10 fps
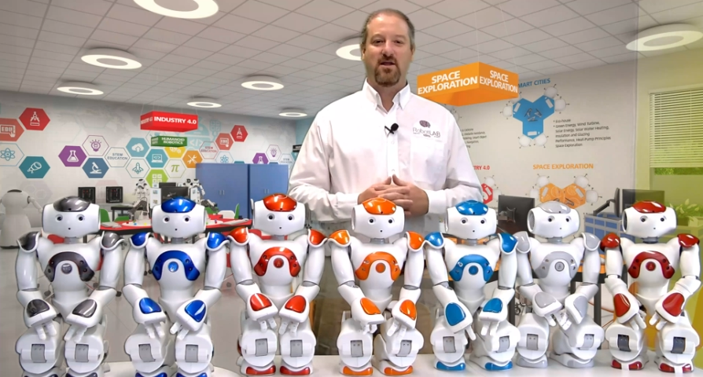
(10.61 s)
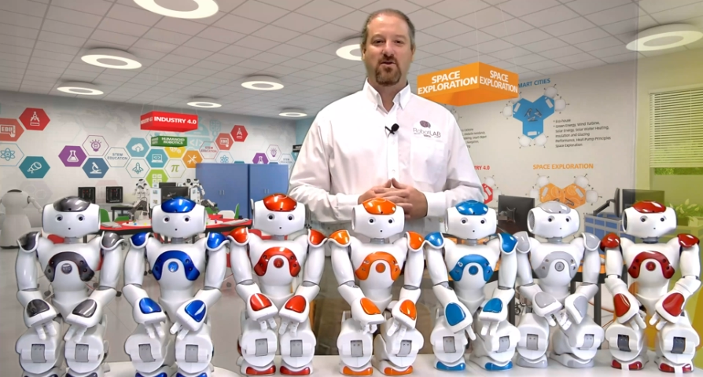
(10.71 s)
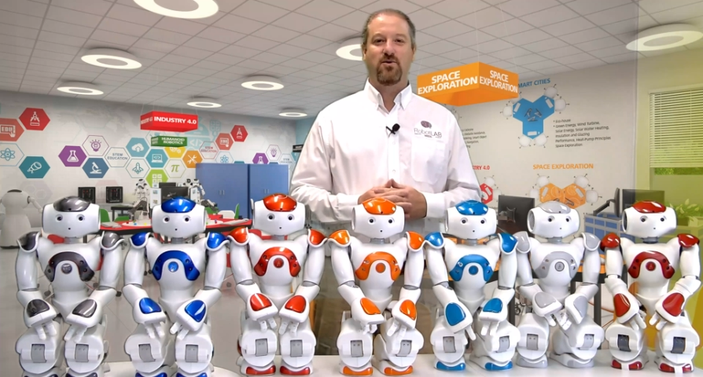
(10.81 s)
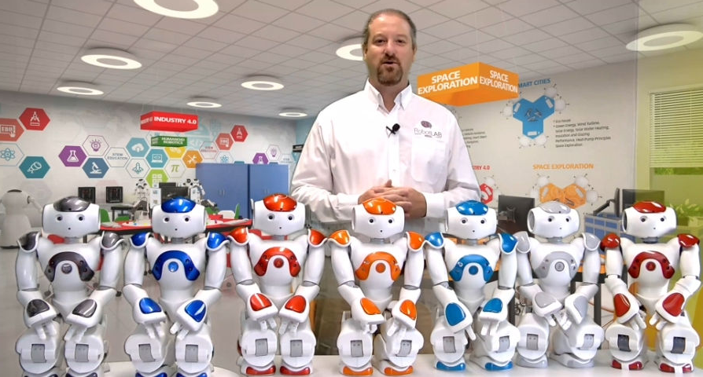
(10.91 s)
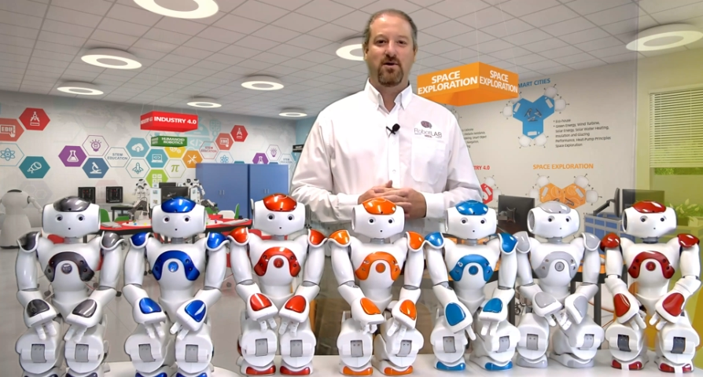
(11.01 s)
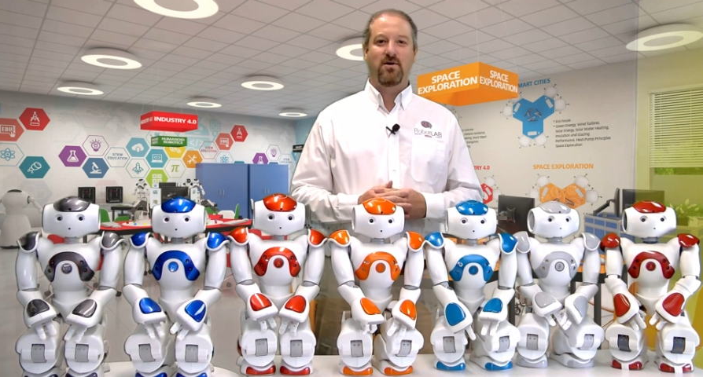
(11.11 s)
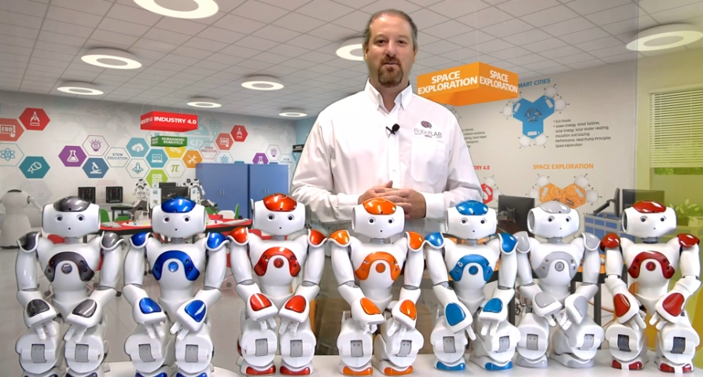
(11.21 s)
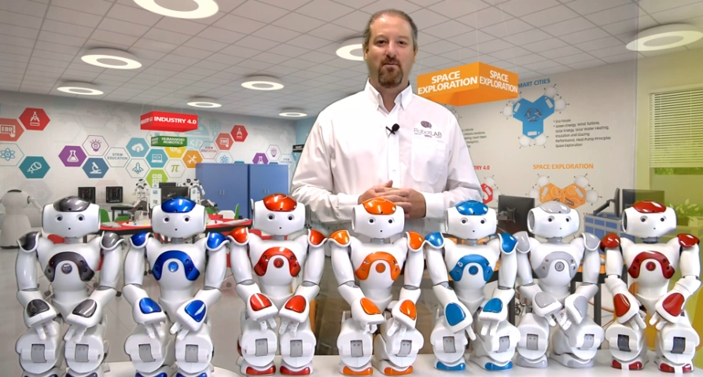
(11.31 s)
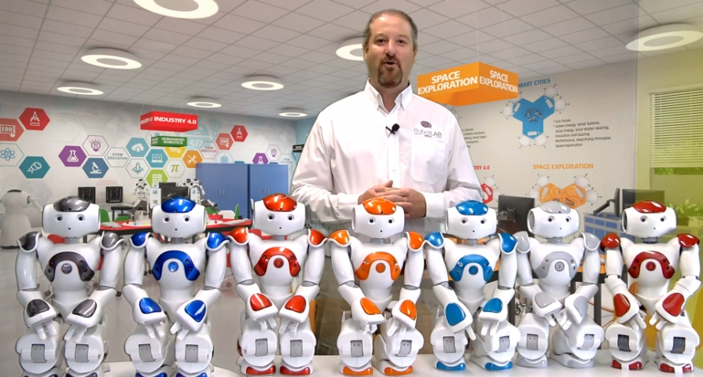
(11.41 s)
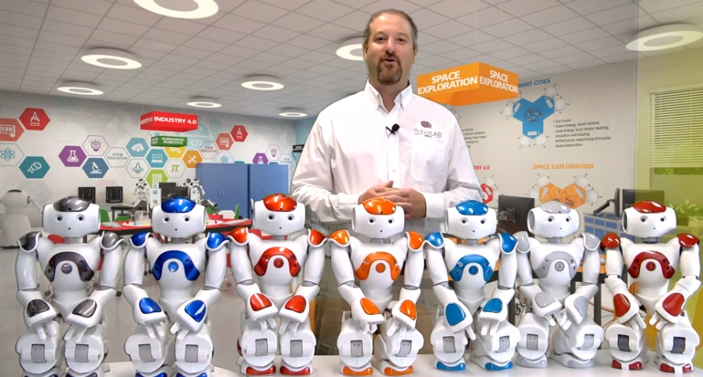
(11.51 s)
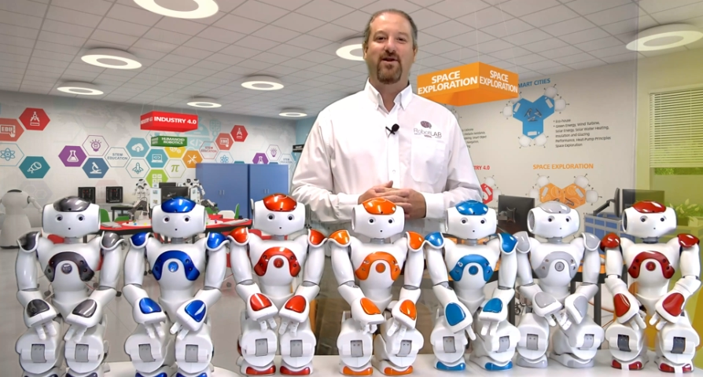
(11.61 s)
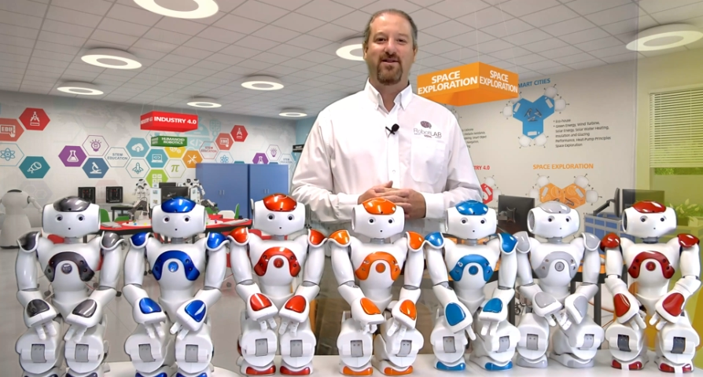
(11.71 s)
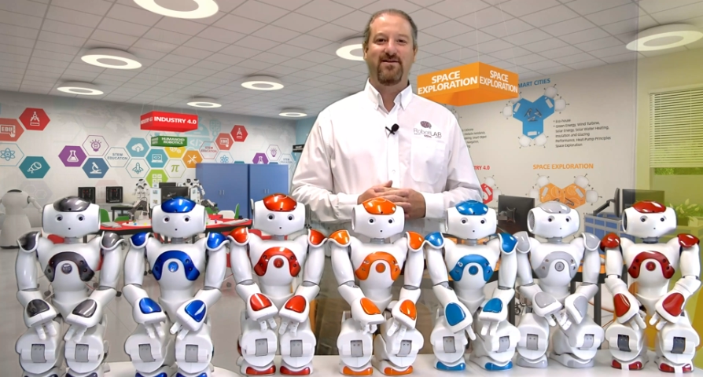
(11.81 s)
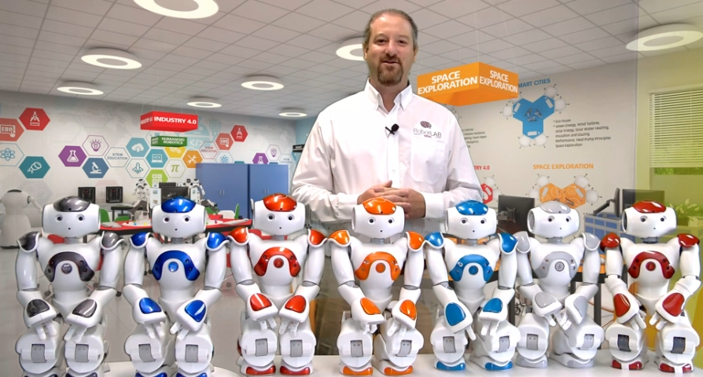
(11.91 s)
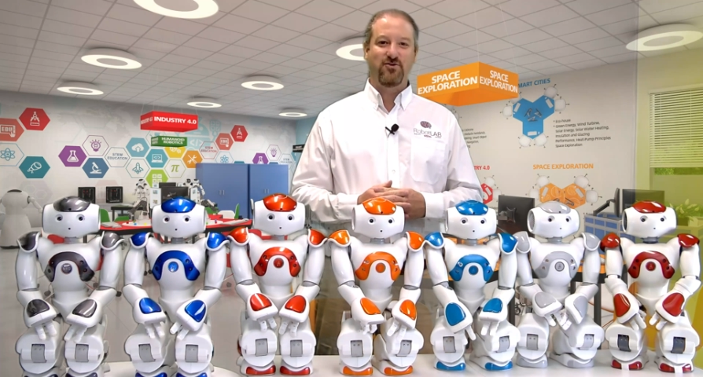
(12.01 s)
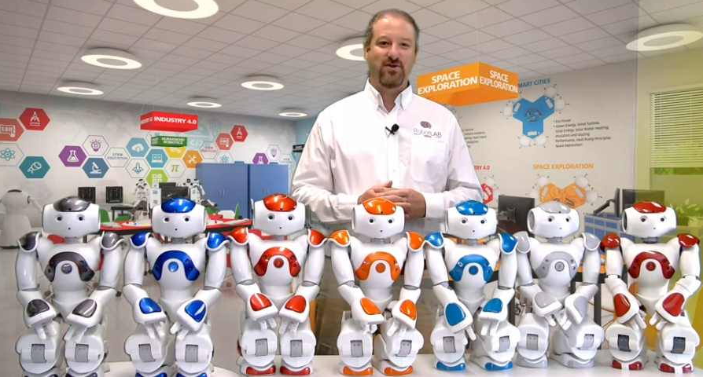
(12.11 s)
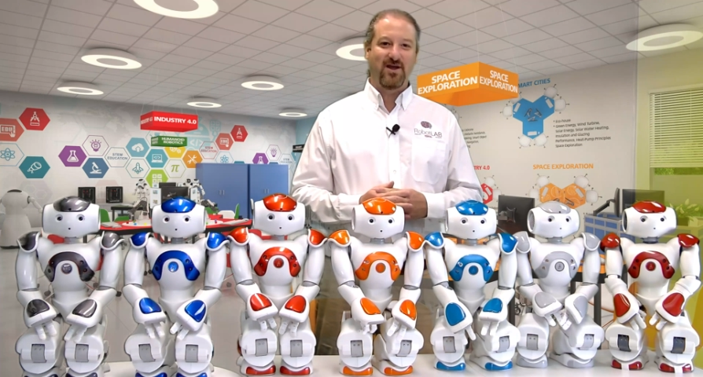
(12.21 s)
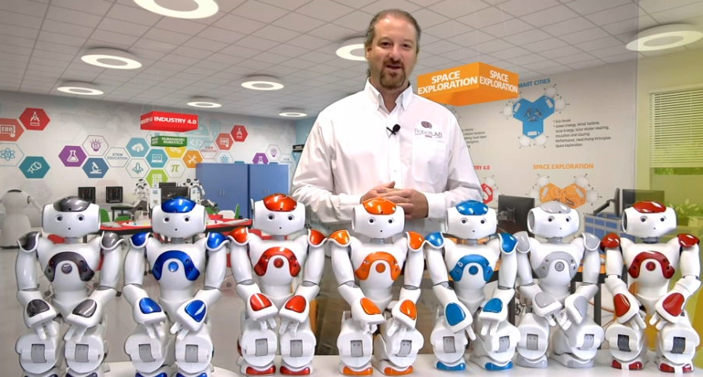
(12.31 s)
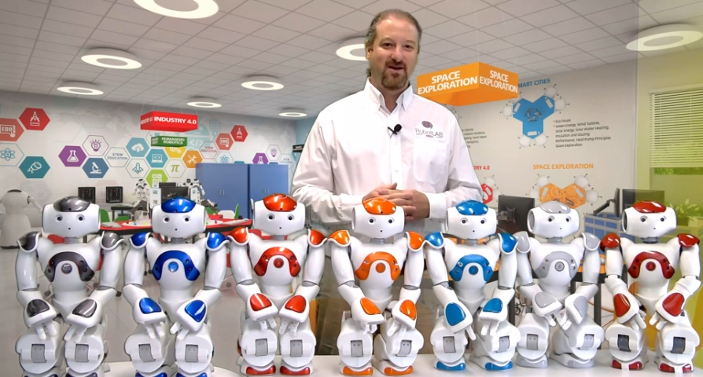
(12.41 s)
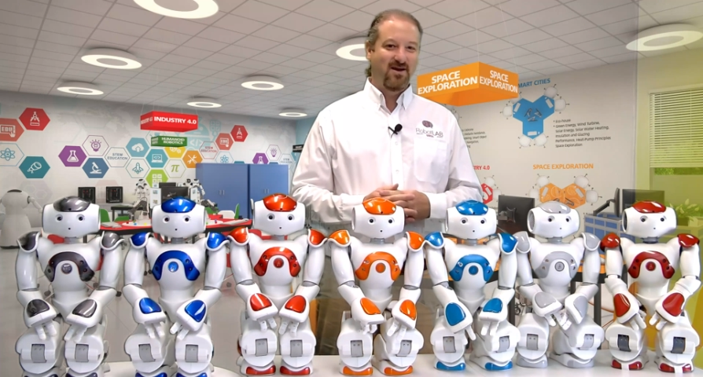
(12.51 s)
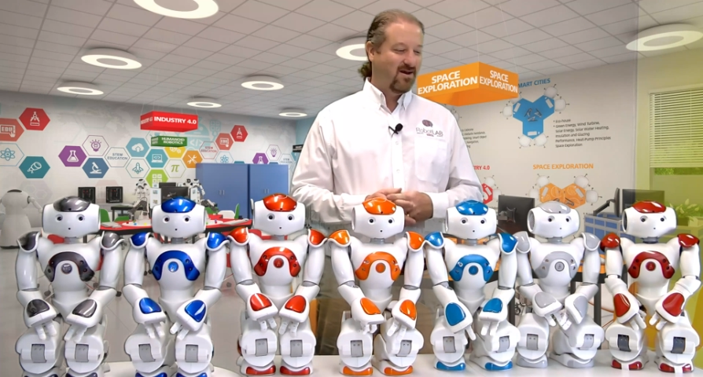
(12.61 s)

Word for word: that were born until today.